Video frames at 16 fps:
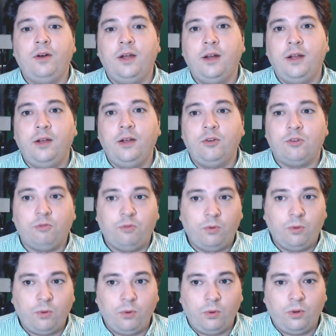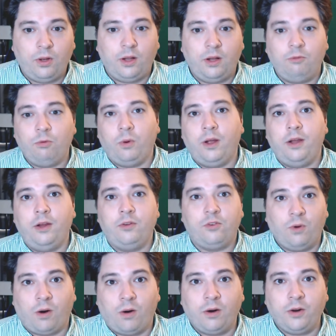is full of ways to
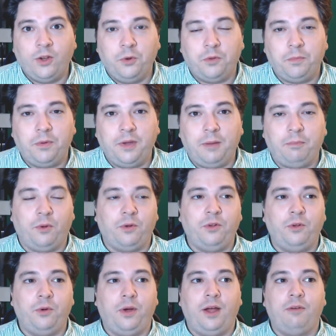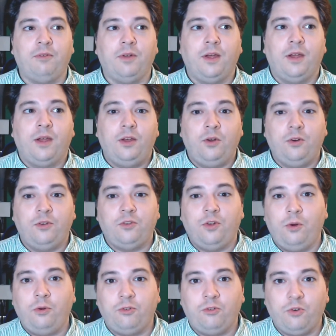argue with people. You have your
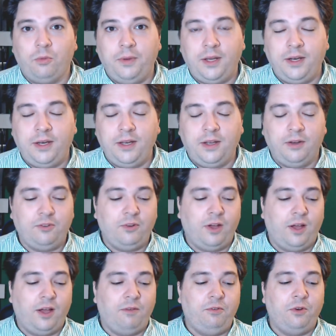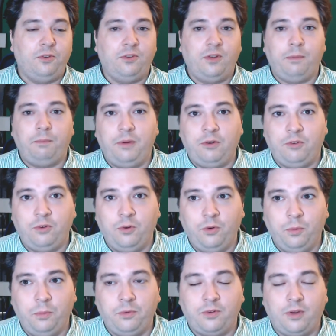social medias, you have your zippy
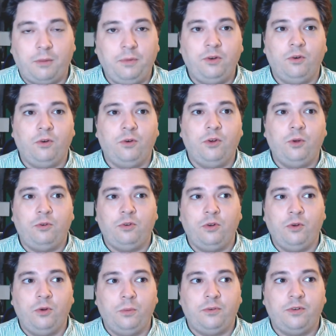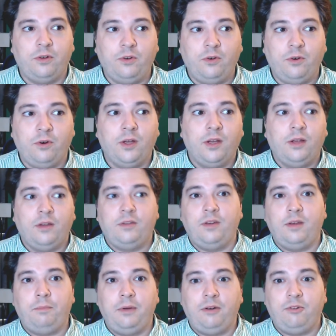tubes, your YouTubes and your
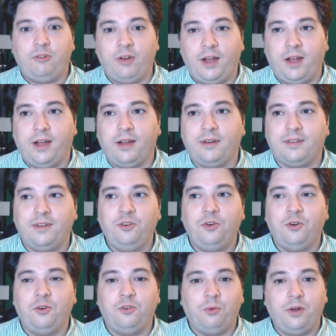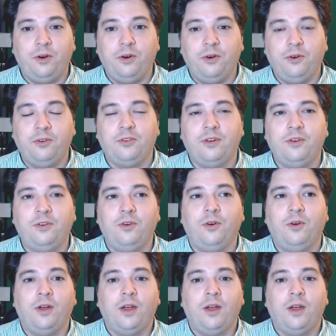zippy chats and your Twitters and your